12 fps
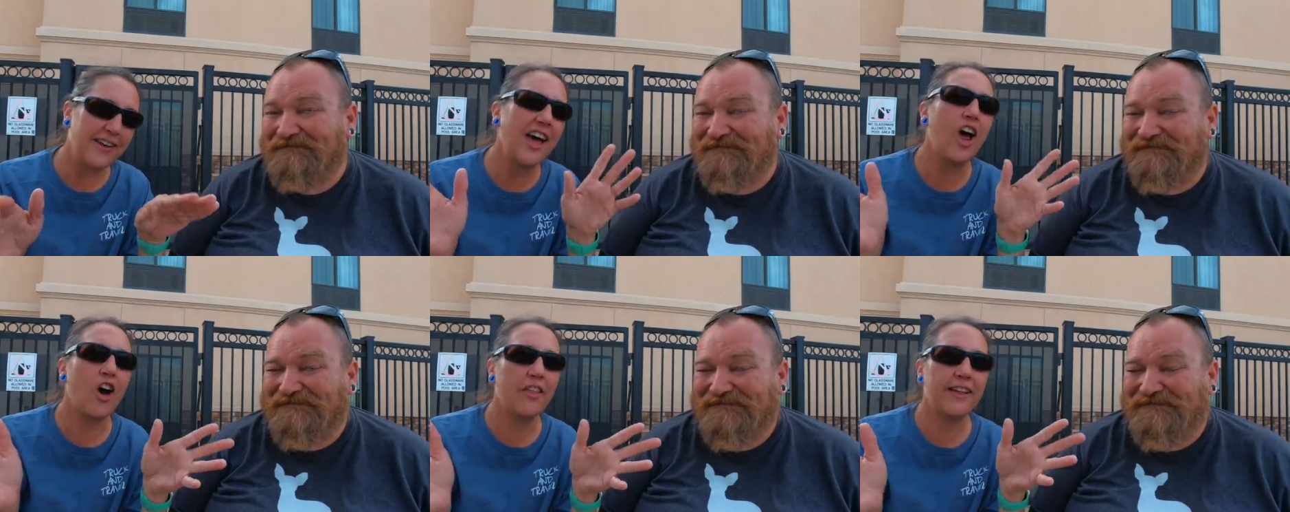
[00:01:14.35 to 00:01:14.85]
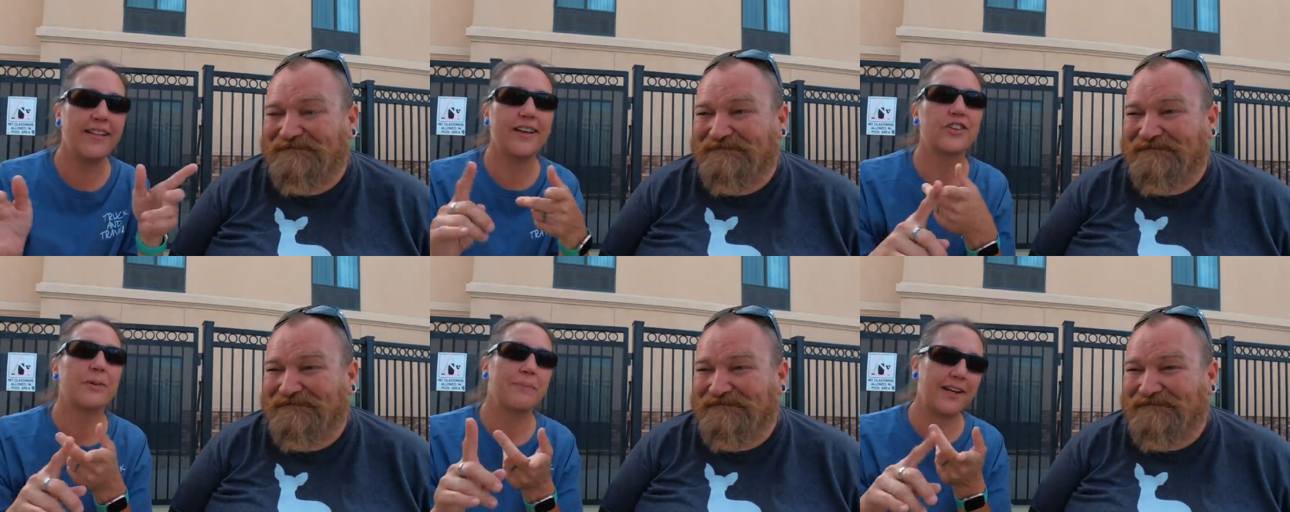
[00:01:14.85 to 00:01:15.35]
Speaker 1: Not all the
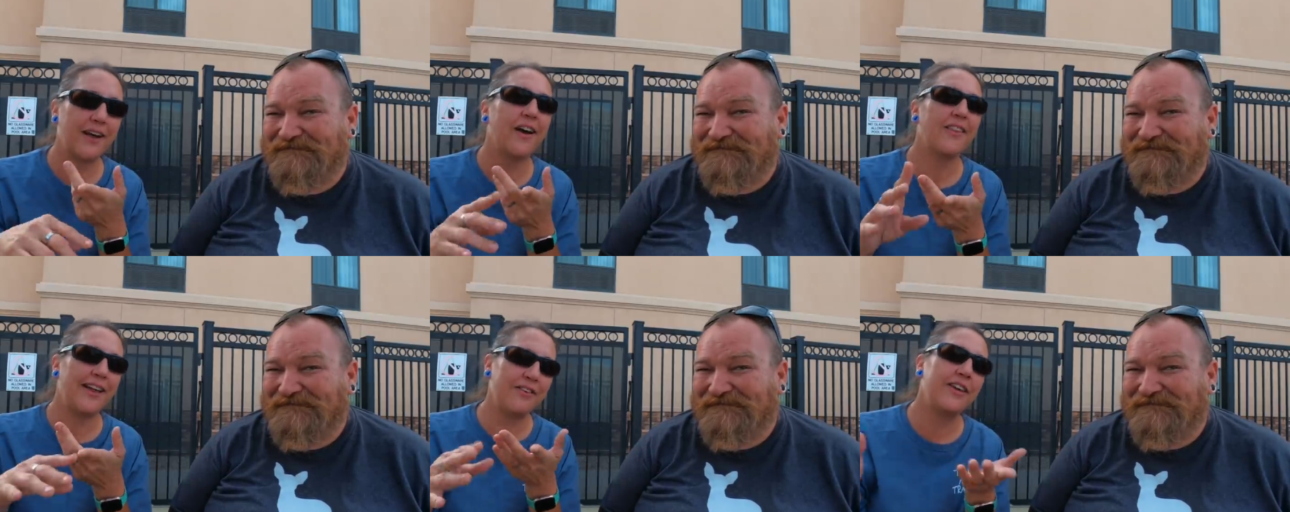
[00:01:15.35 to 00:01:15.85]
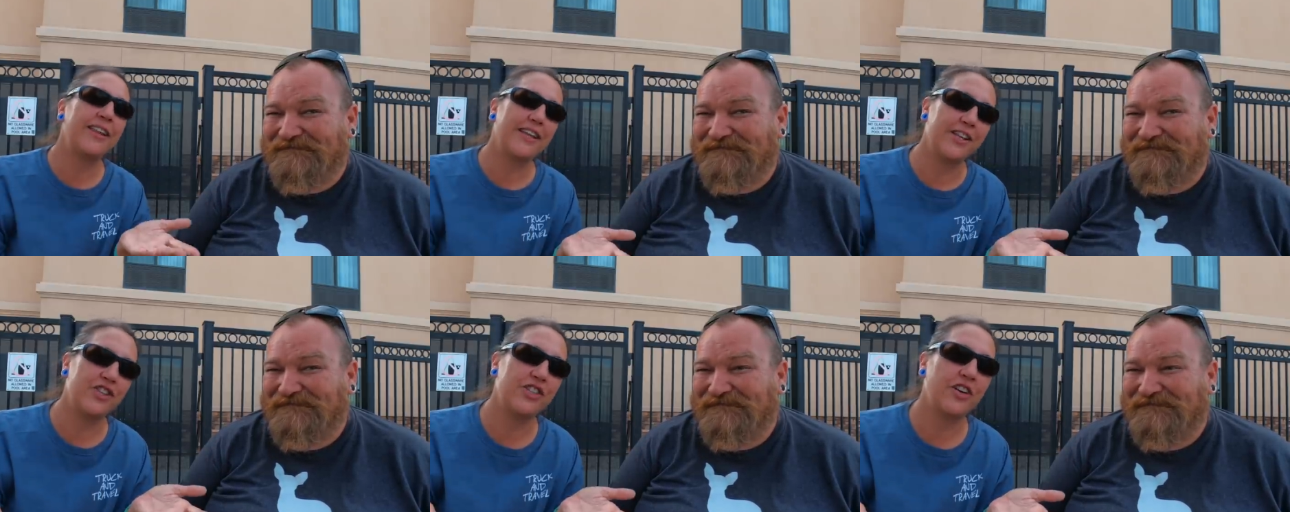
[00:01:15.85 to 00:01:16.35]
electric, but uh,
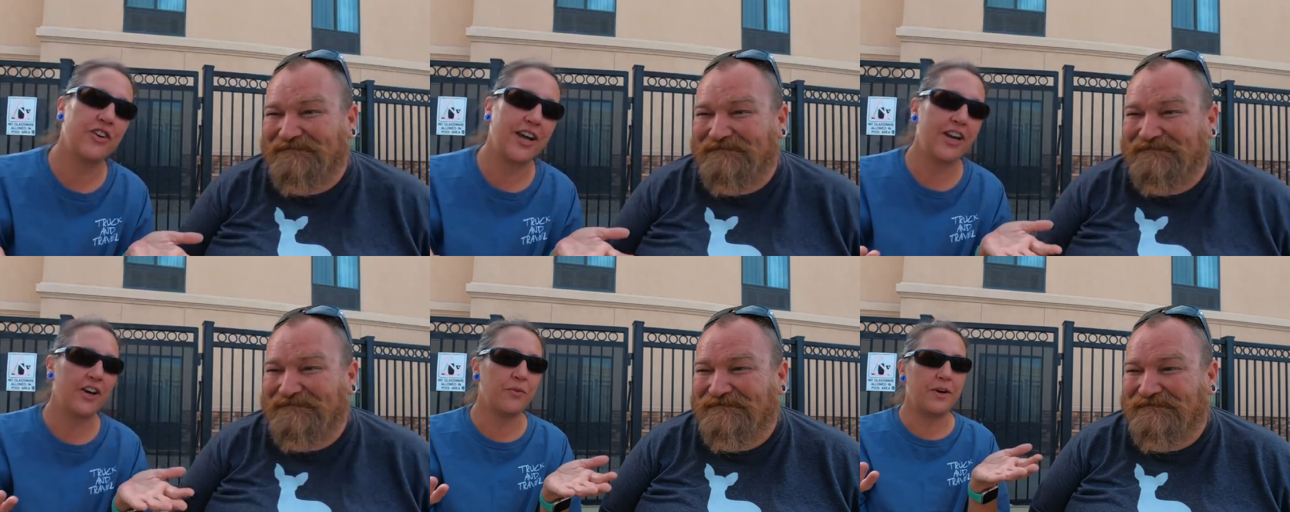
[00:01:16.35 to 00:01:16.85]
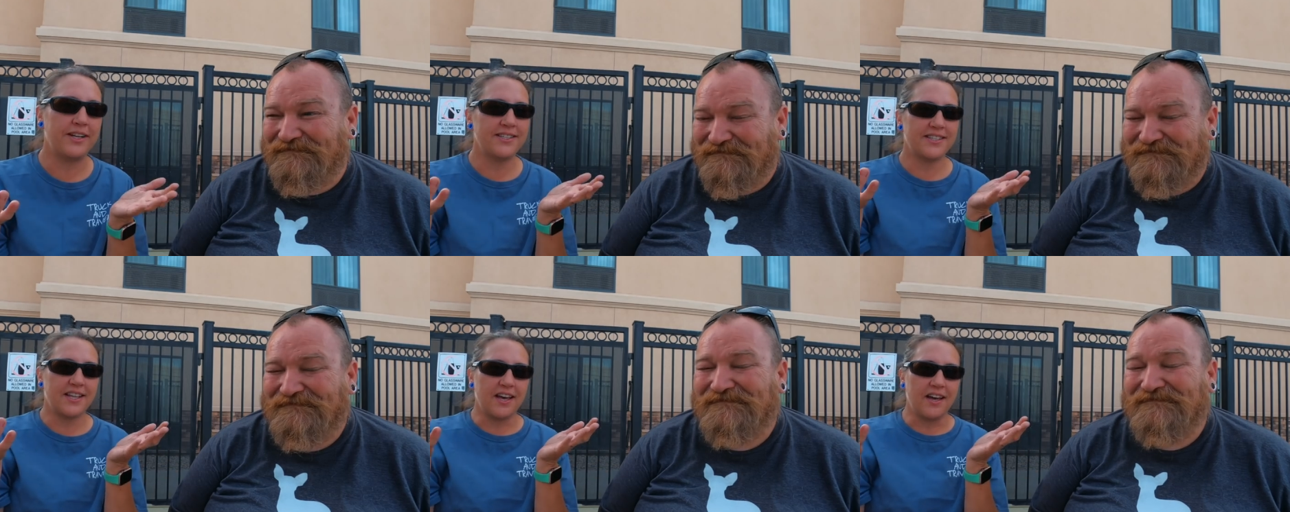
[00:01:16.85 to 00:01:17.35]
everything. The generator
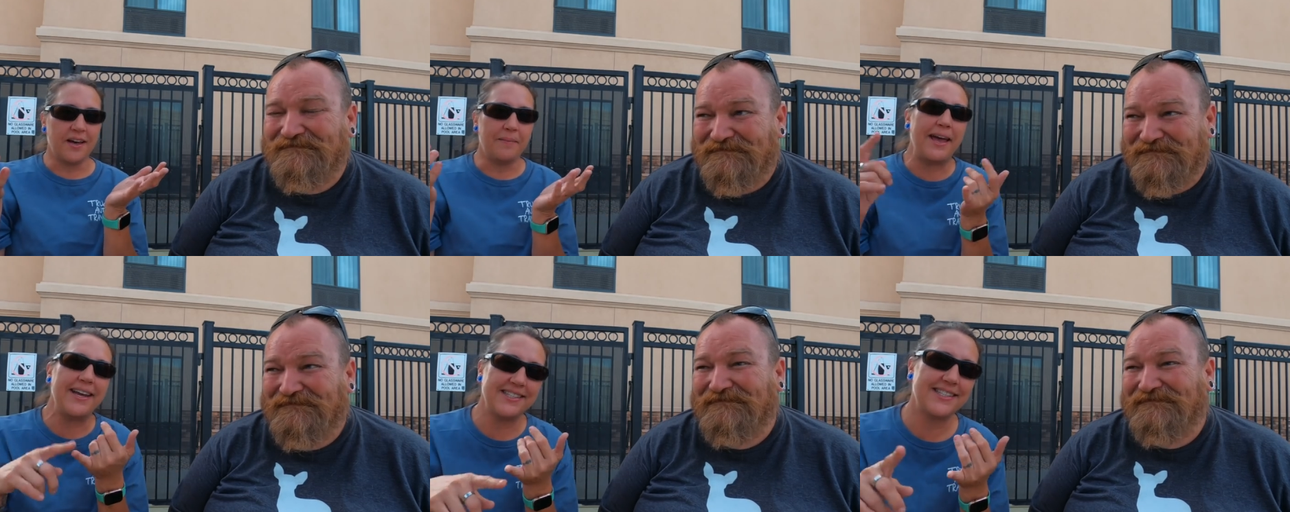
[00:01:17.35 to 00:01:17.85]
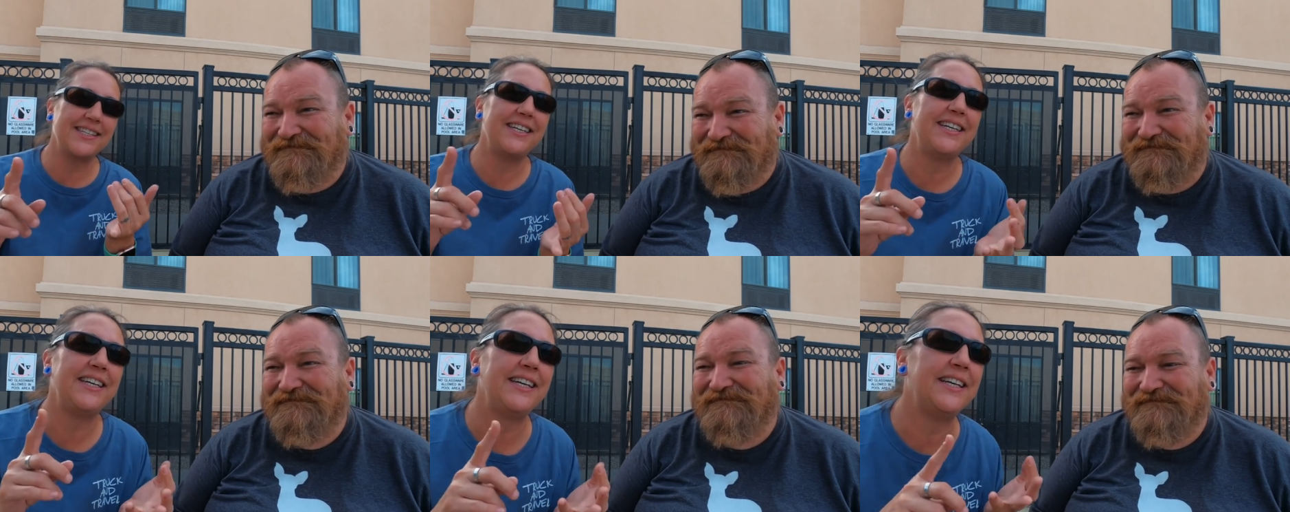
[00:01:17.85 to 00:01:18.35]
runs the um,
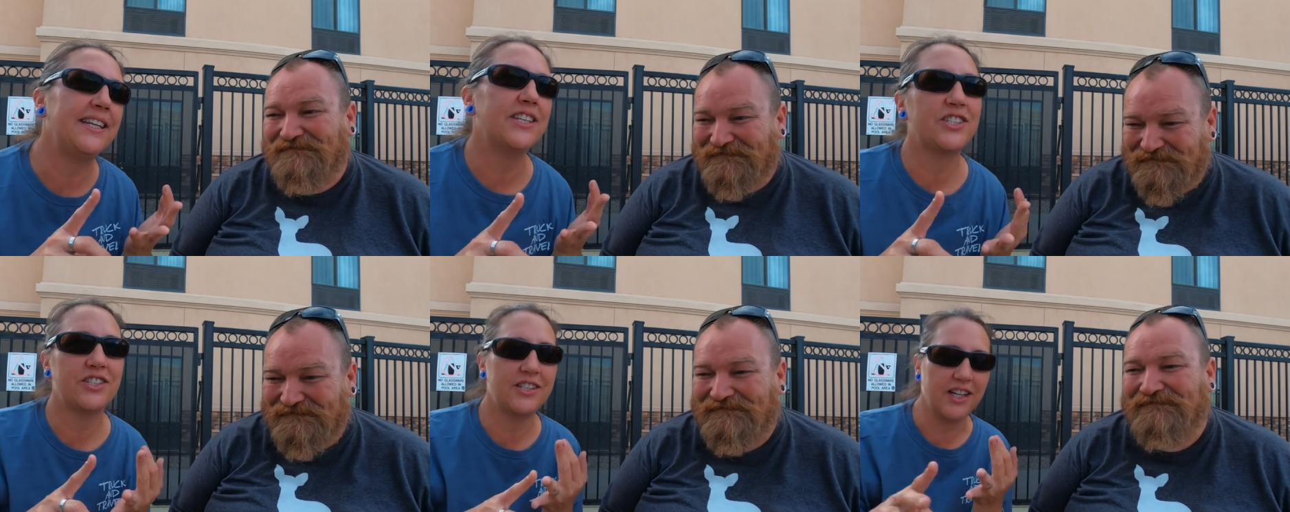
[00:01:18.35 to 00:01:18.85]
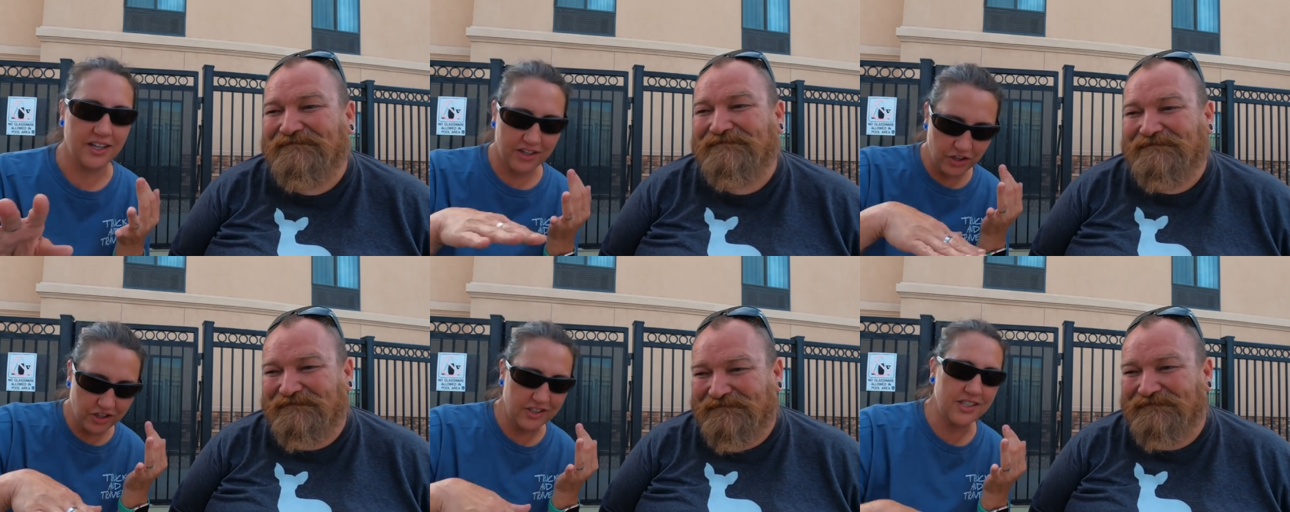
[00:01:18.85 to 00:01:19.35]
AC, the the
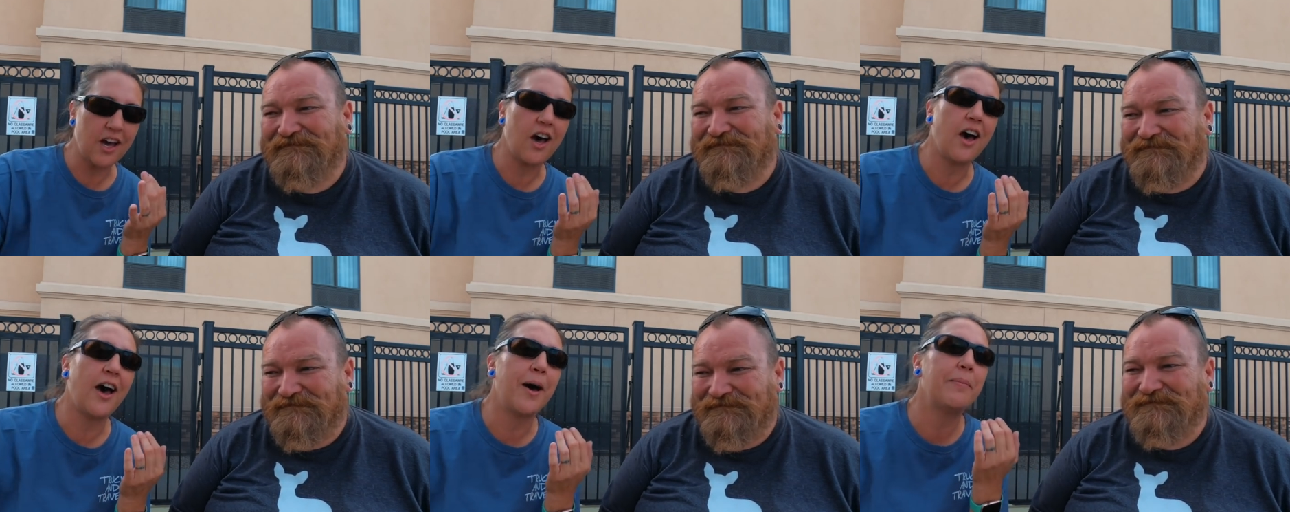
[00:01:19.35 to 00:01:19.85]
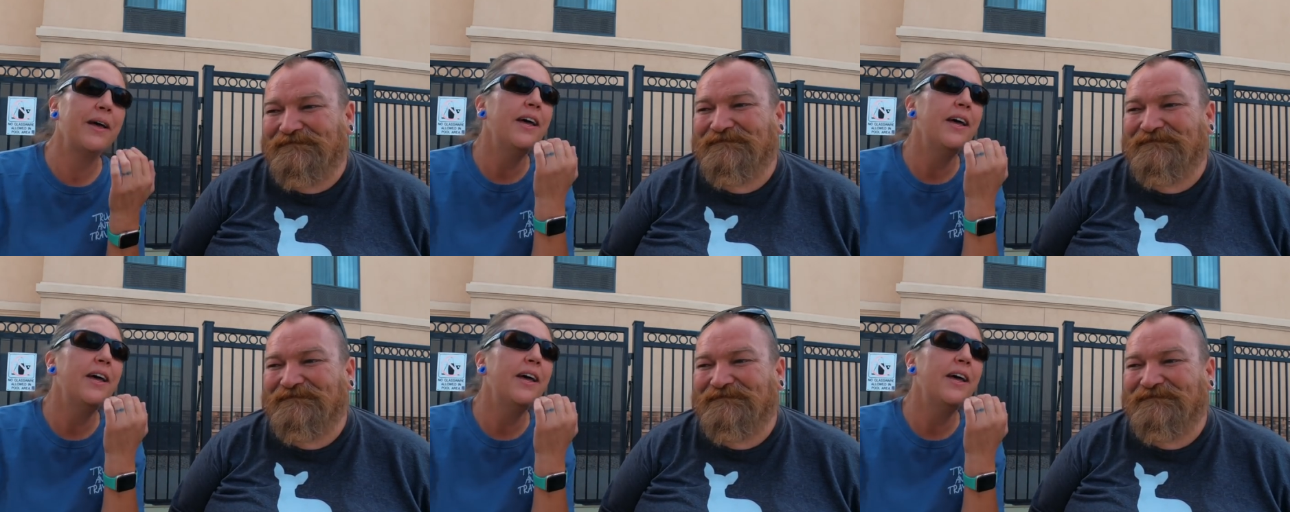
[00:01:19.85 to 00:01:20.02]
cooktop,